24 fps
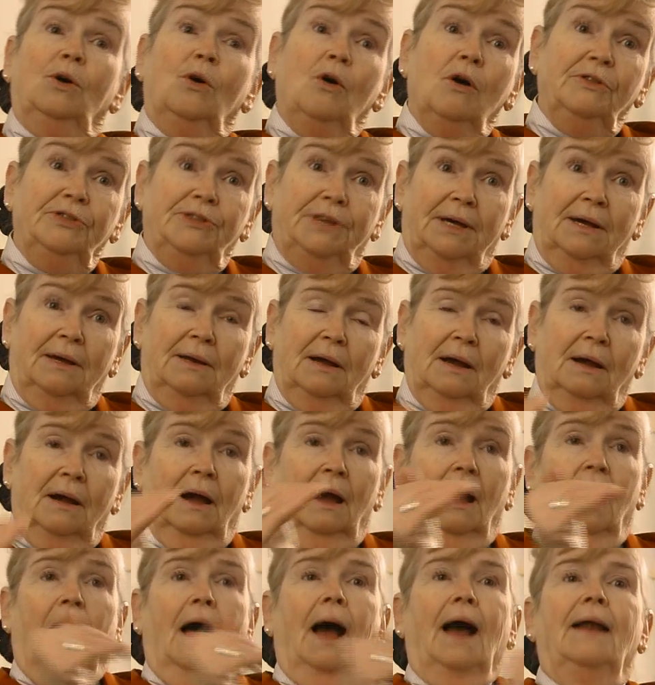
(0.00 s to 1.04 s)
all did.
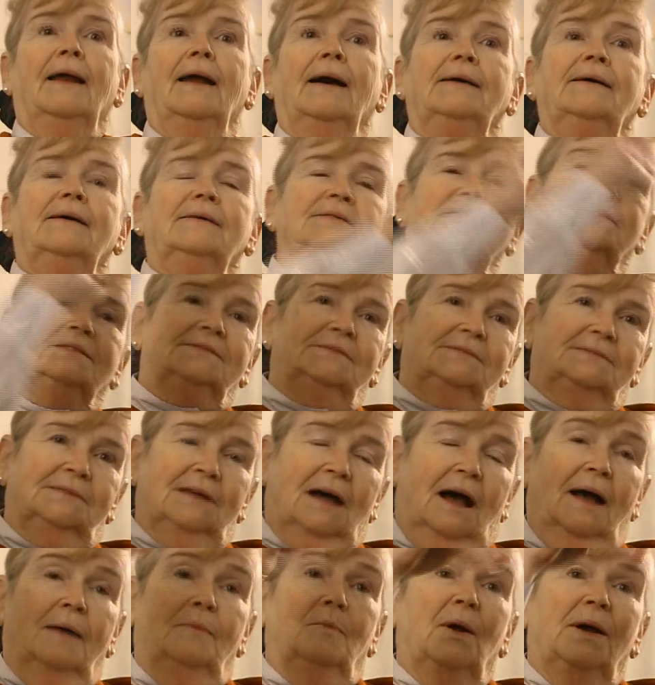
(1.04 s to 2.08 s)
And
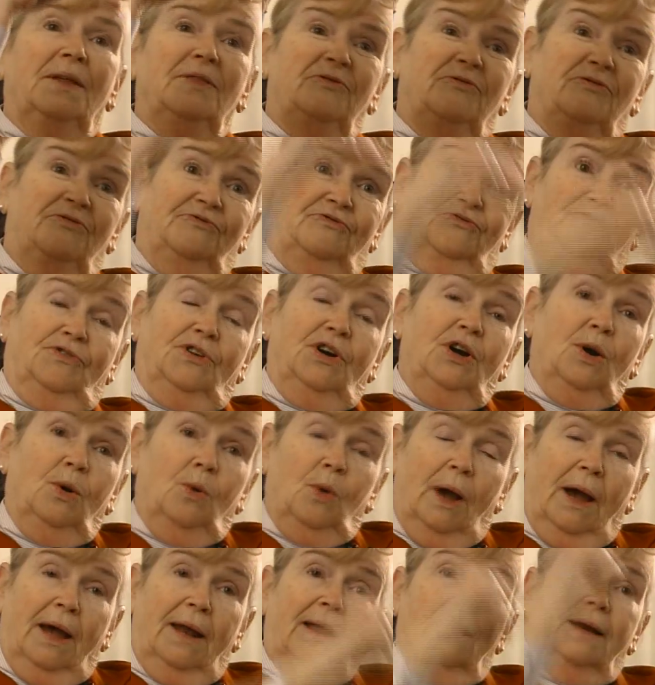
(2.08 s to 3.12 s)
I went through,
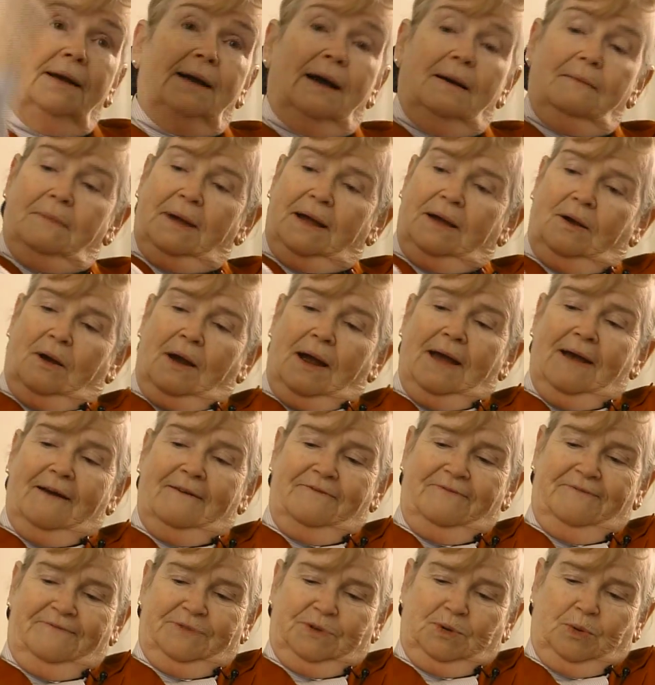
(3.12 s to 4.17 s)
and I got my arm, I
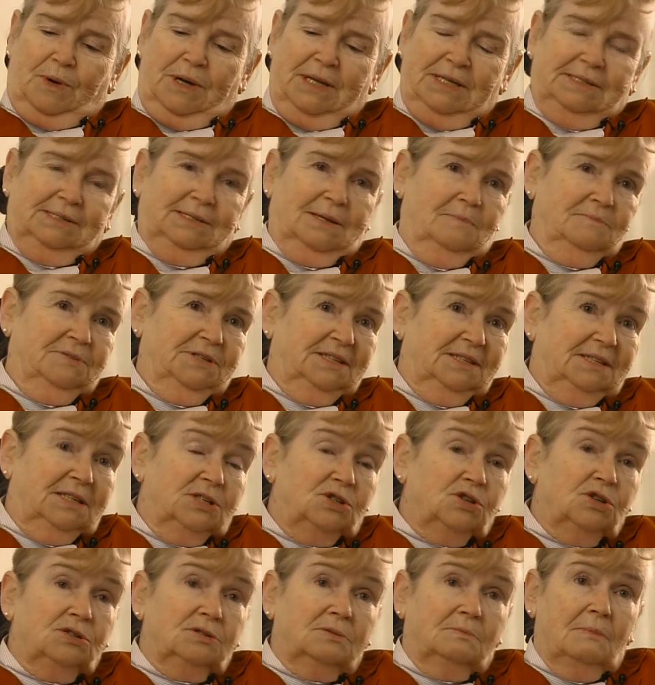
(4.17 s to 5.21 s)
have 20-some
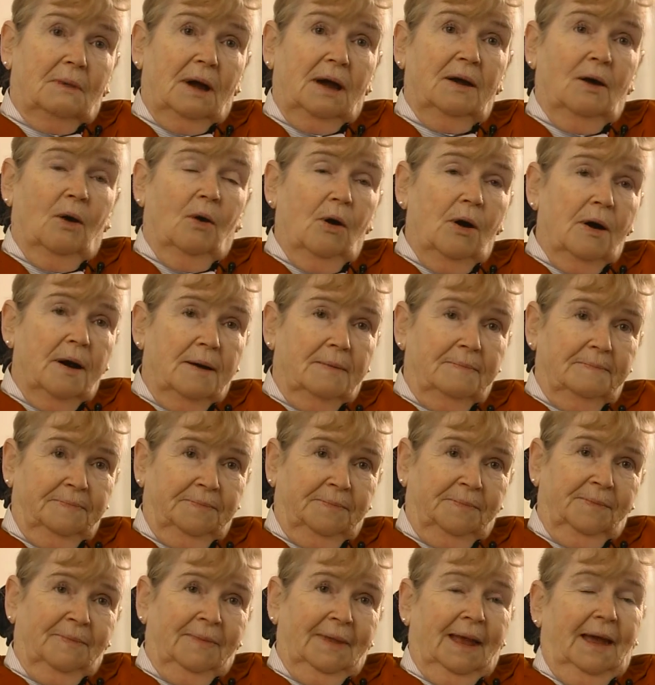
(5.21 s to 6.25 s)
stitches on my arm
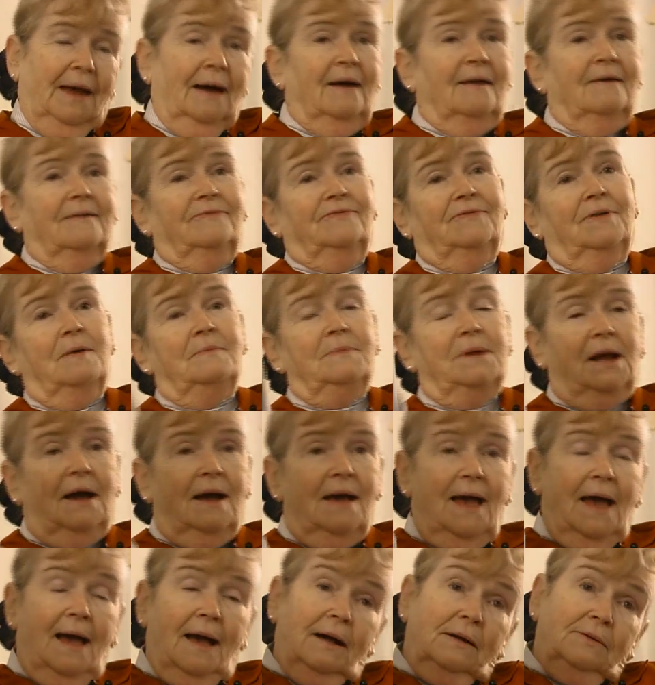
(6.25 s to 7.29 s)
from it. I
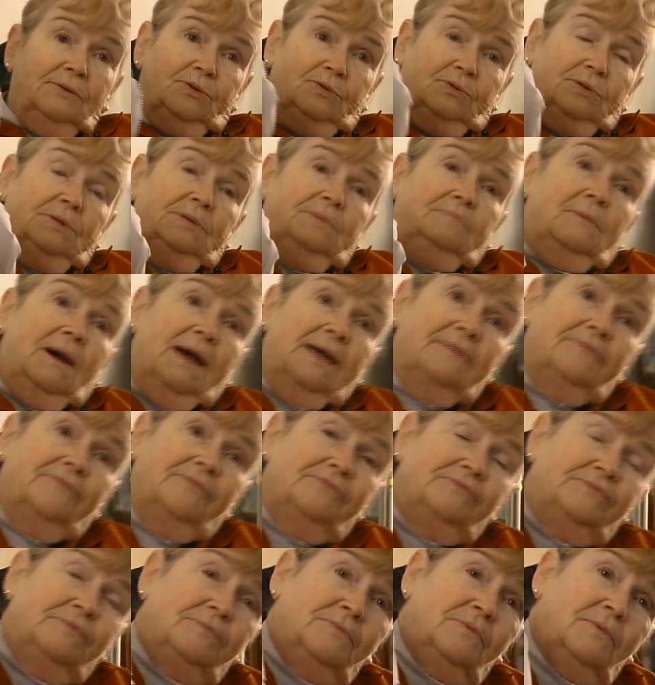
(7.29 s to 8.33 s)
held on, my
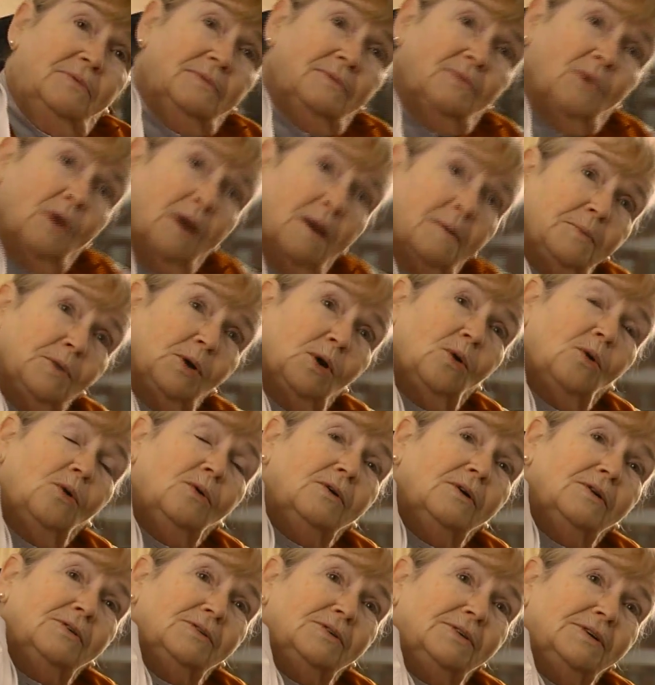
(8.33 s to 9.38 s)
arm
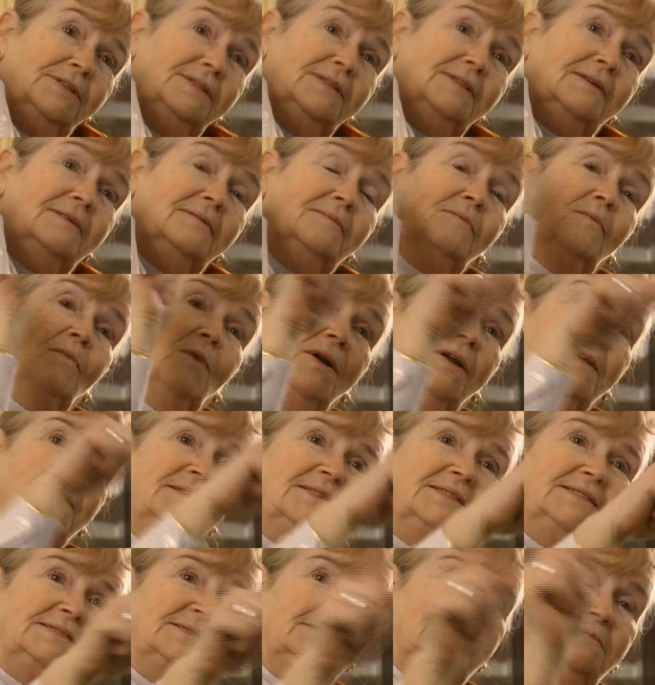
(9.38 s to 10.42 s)
caught on one of
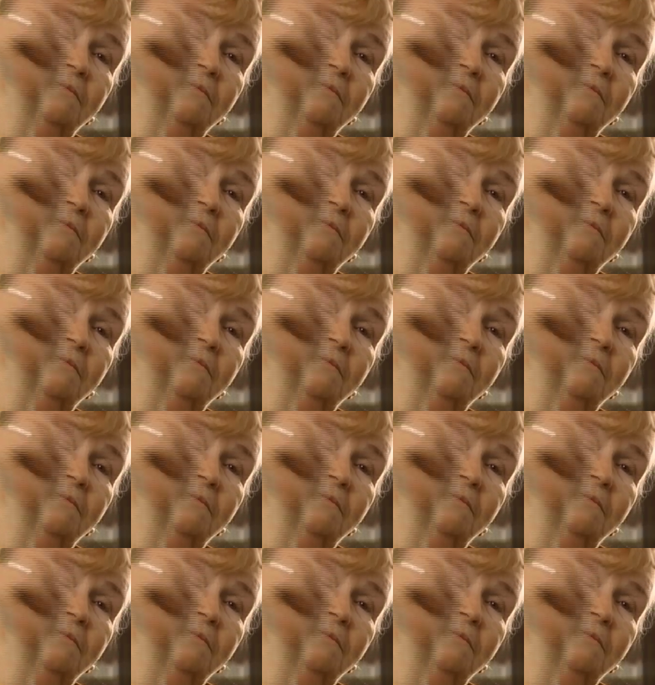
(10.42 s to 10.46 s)
the